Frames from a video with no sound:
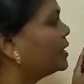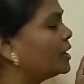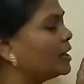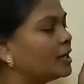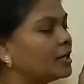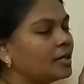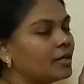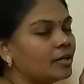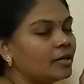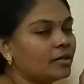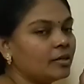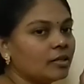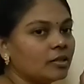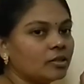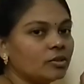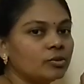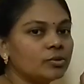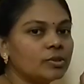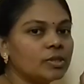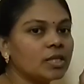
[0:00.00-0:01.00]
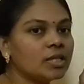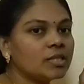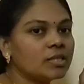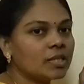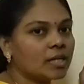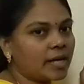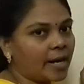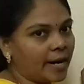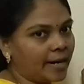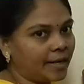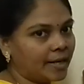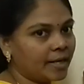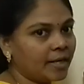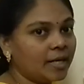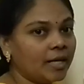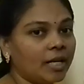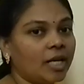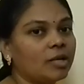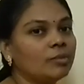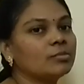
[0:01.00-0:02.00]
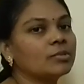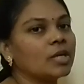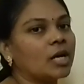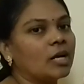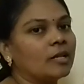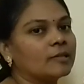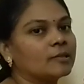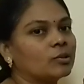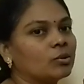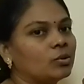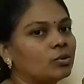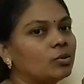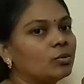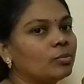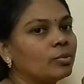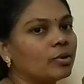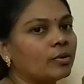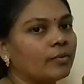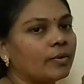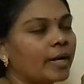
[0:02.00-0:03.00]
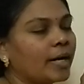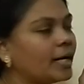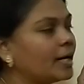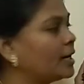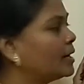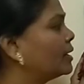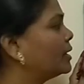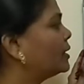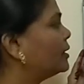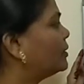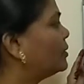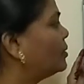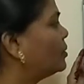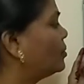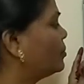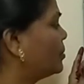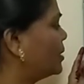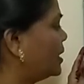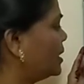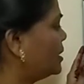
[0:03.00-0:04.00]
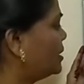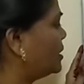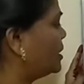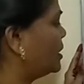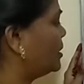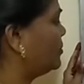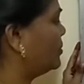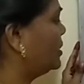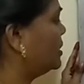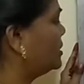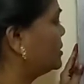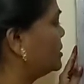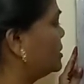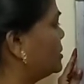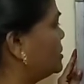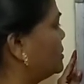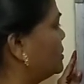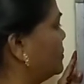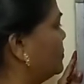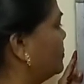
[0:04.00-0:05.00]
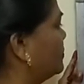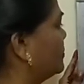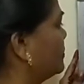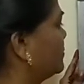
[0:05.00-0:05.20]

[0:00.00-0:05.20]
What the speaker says: it uses the country names also to provide domain naming system.